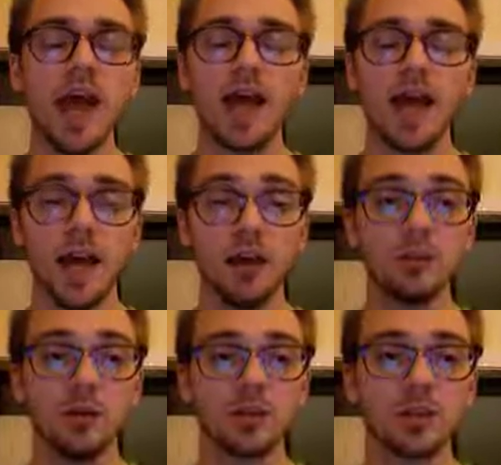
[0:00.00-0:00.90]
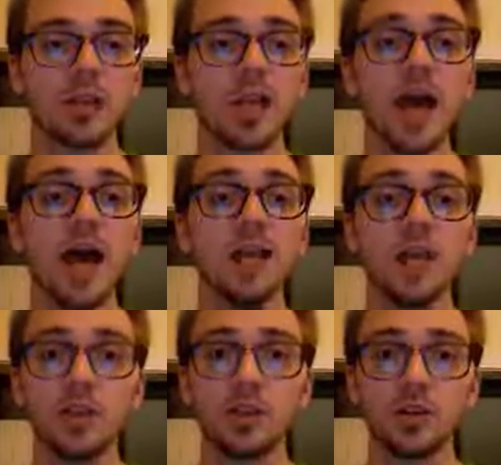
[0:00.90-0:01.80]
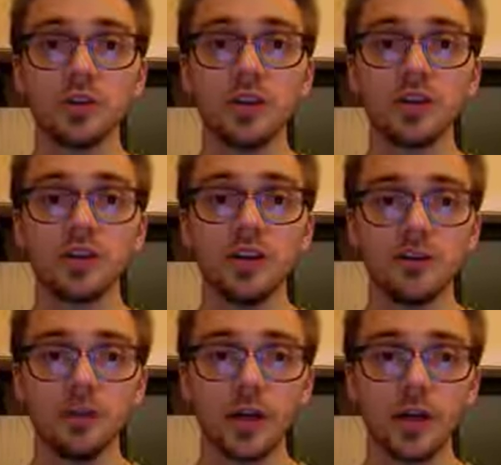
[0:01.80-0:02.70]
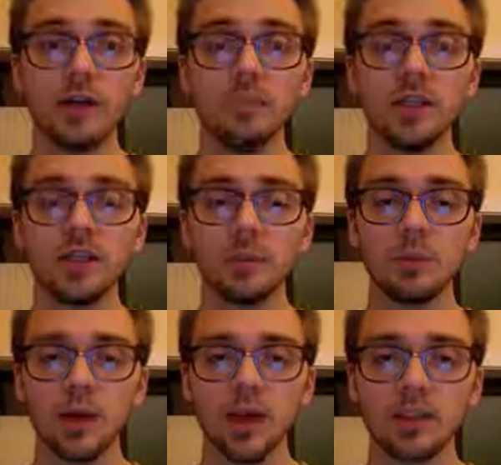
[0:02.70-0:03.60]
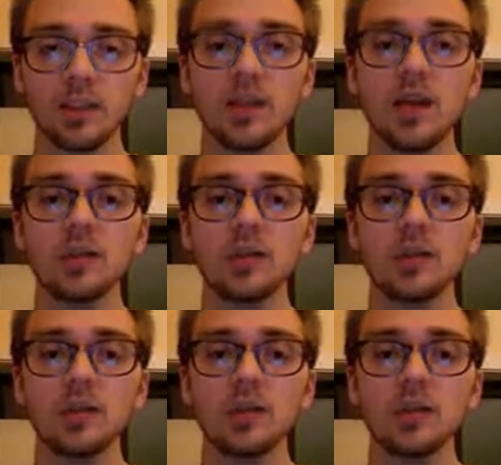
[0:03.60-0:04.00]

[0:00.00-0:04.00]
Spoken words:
and animals and nature suffering, being suppressed,